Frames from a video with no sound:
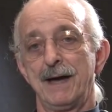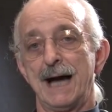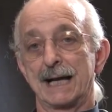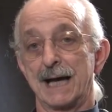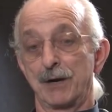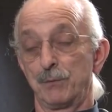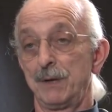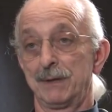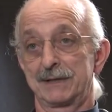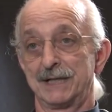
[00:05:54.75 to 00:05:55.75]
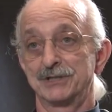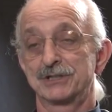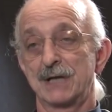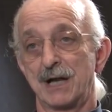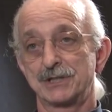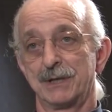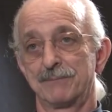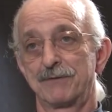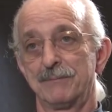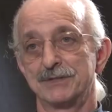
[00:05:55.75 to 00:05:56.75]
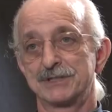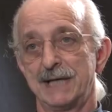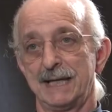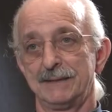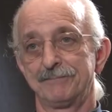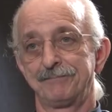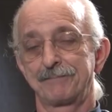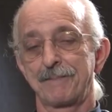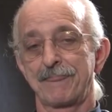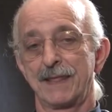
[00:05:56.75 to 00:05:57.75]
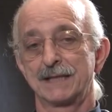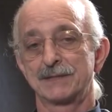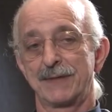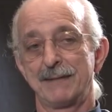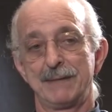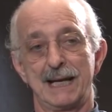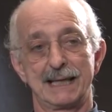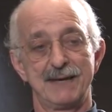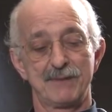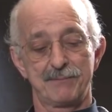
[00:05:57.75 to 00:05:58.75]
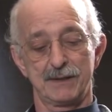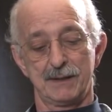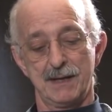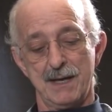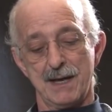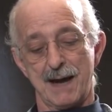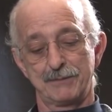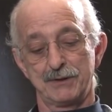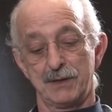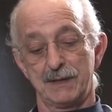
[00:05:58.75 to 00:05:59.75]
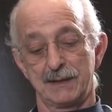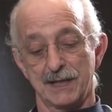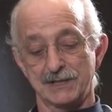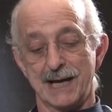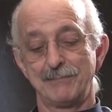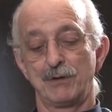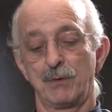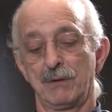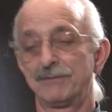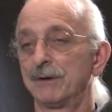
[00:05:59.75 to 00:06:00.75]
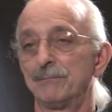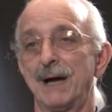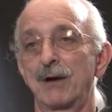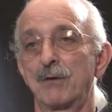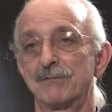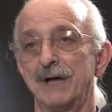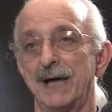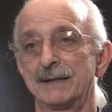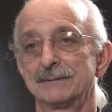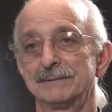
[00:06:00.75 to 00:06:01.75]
I got a rehabilitation scholarship from the state. And so that meant I gave up the opportunity to get a job in the oil field and buy a Corvette.